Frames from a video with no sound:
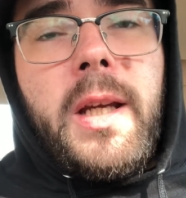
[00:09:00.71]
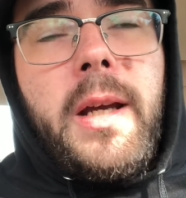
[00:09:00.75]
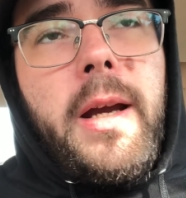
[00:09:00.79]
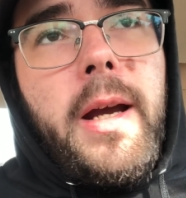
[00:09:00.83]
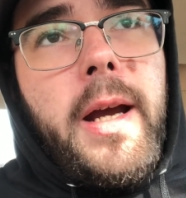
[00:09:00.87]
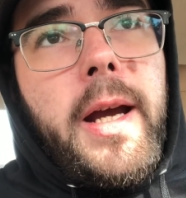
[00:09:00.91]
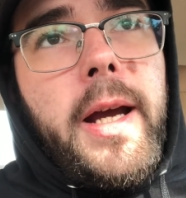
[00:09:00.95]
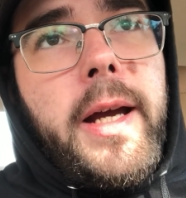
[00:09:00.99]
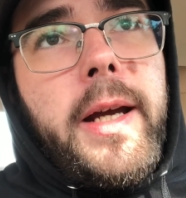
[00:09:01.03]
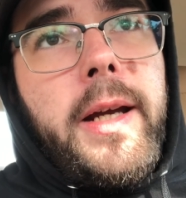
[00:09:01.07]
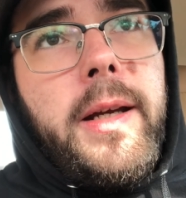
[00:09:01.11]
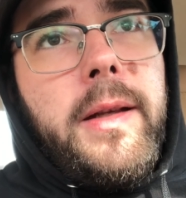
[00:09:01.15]

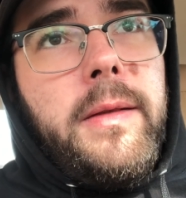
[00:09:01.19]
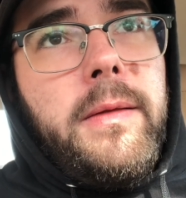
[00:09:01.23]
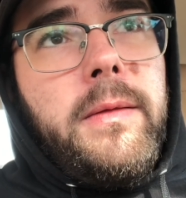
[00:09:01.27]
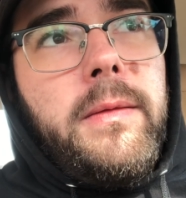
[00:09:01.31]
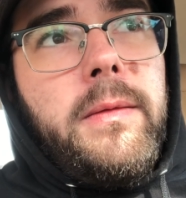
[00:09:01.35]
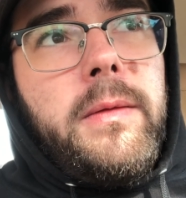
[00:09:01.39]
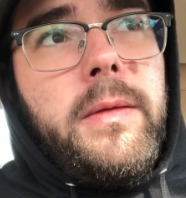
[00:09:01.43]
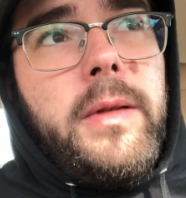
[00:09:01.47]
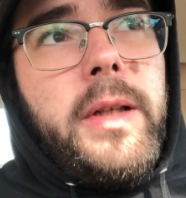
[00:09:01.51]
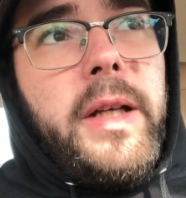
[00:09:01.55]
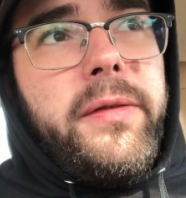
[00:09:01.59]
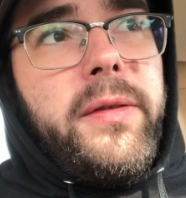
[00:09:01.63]
And
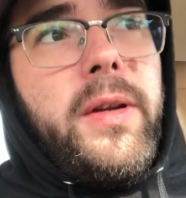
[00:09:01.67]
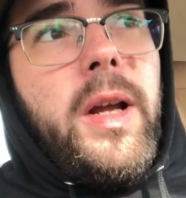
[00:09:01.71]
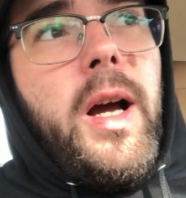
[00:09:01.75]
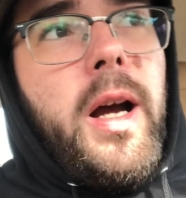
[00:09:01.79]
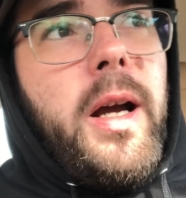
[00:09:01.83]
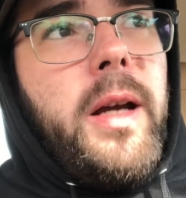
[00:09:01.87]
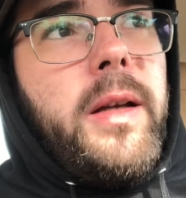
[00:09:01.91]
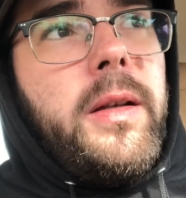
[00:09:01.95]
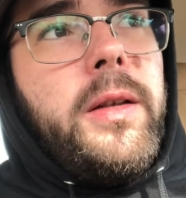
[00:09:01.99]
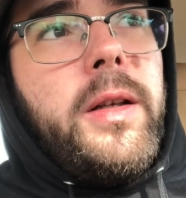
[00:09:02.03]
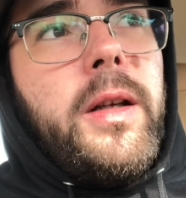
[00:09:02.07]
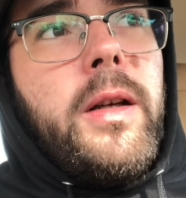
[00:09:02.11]
if
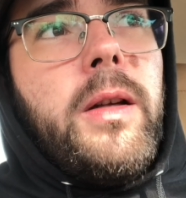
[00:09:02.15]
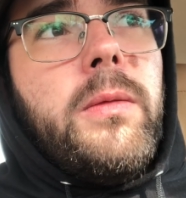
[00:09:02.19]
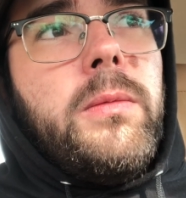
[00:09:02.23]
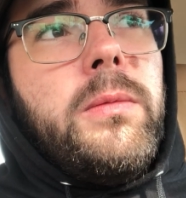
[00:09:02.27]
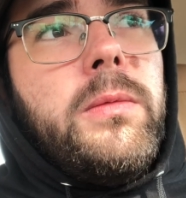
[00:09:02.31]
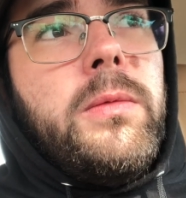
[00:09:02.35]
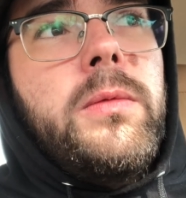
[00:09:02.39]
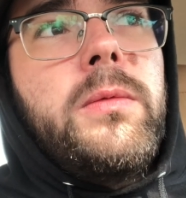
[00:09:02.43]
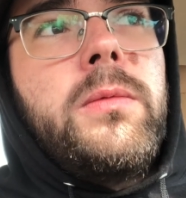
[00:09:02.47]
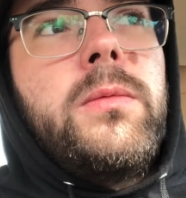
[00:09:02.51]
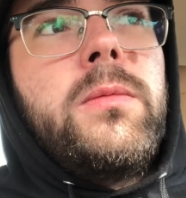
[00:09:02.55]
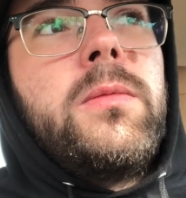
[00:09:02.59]
not,
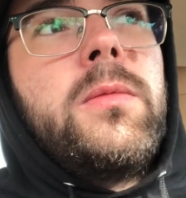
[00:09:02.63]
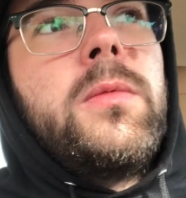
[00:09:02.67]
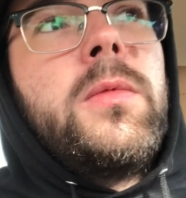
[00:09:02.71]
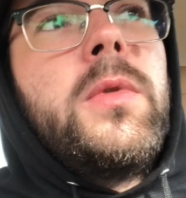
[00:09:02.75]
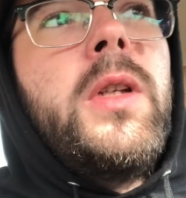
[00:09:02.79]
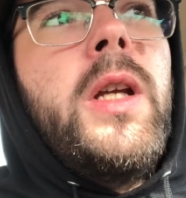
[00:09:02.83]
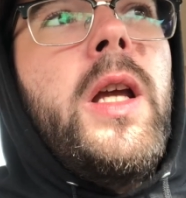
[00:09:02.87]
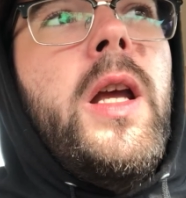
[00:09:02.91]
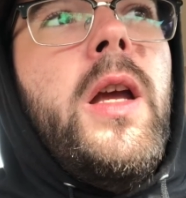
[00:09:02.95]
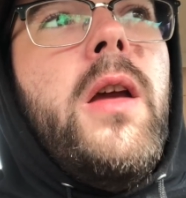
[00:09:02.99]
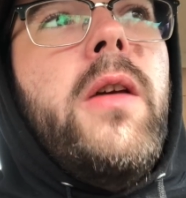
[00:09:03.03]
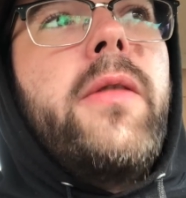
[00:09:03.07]

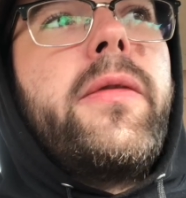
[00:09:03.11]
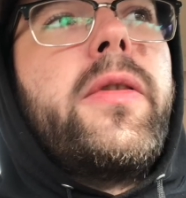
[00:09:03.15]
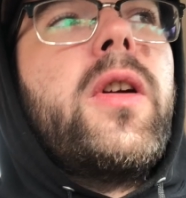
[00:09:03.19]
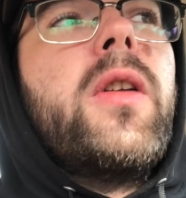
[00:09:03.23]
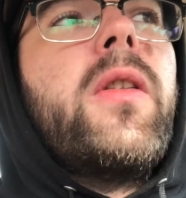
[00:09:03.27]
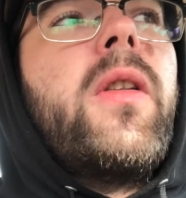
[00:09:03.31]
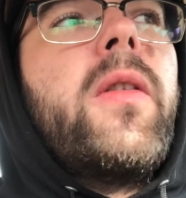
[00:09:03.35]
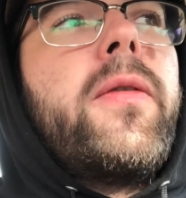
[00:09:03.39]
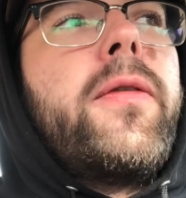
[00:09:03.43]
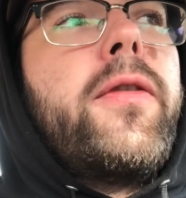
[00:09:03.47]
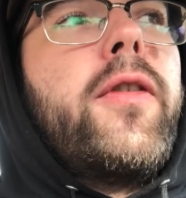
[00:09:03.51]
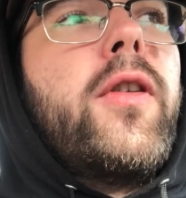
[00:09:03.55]
for
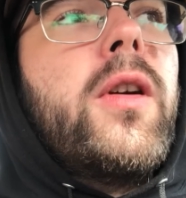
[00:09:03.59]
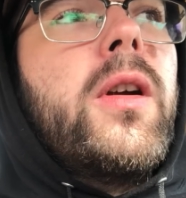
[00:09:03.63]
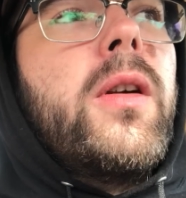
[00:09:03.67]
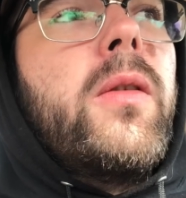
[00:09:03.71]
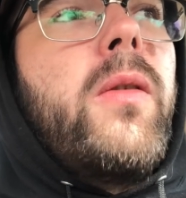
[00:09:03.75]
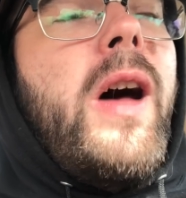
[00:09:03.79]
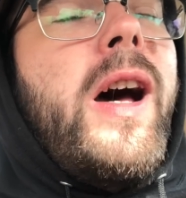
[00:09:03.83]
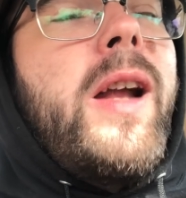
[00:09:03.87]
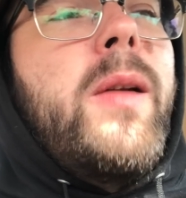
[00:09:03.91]
a lot